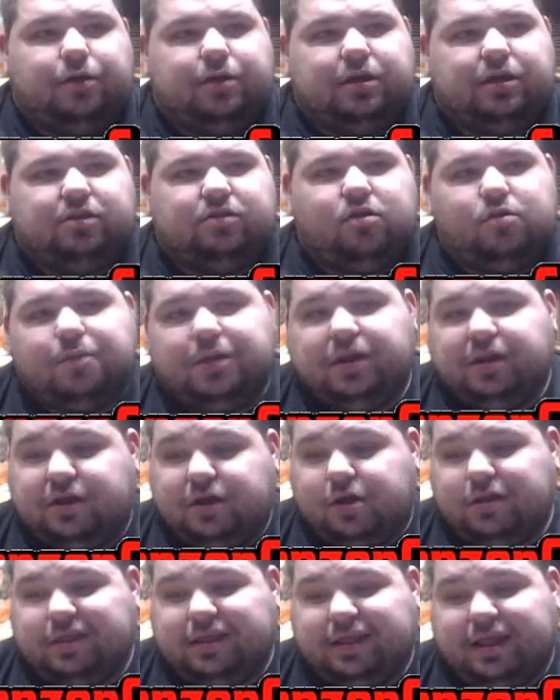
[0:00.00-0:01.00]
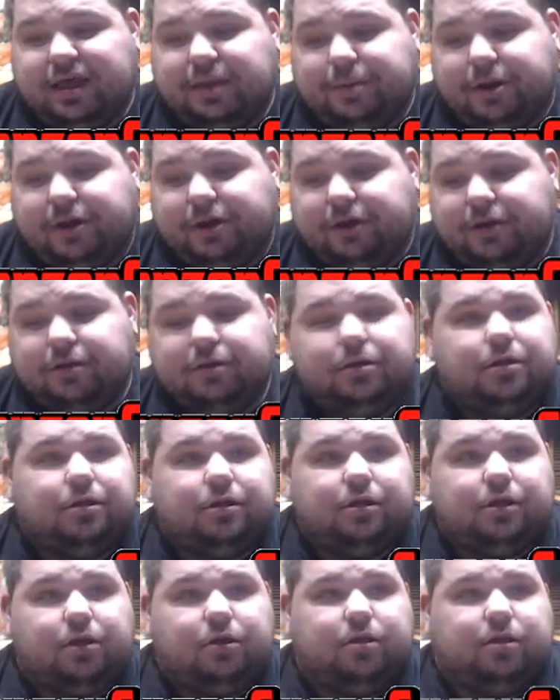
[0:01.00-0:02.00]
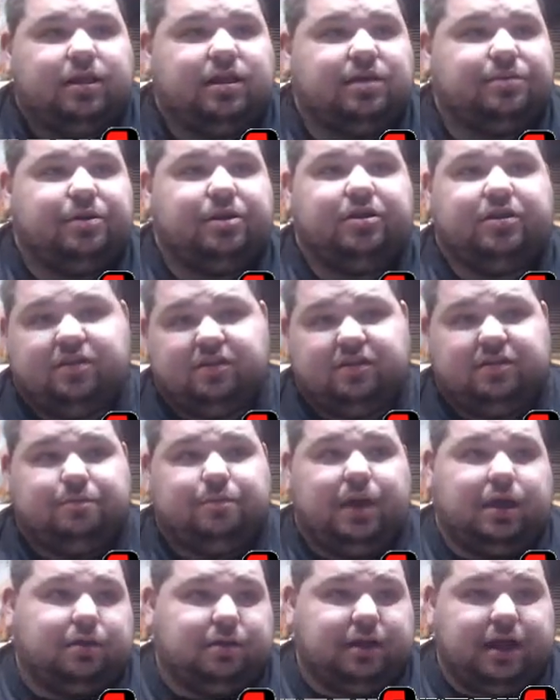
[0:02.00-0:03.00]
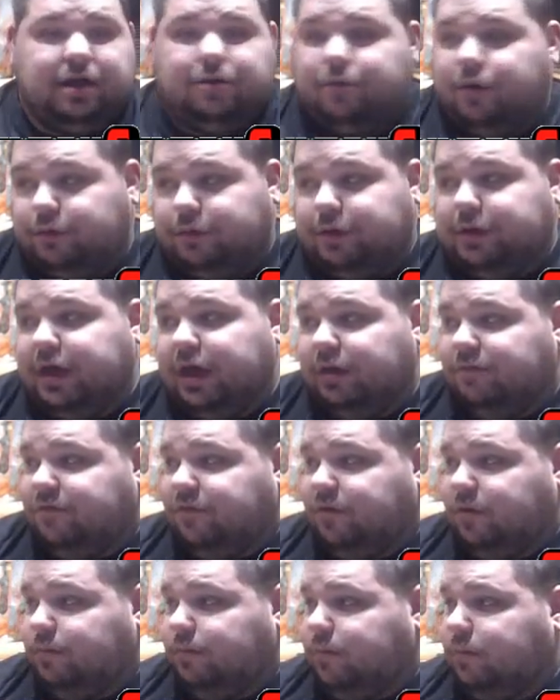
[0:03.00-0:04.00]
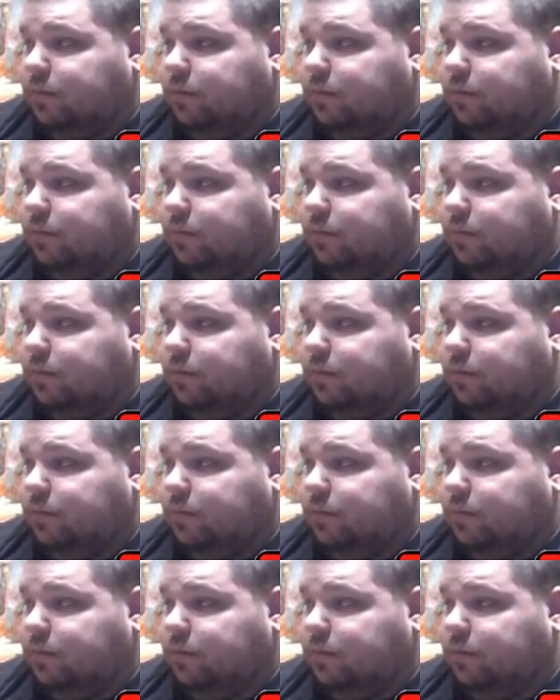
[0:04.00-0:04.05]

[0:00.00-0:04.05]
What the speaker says: He told me to go to the library. To go to the library is back down where we came from.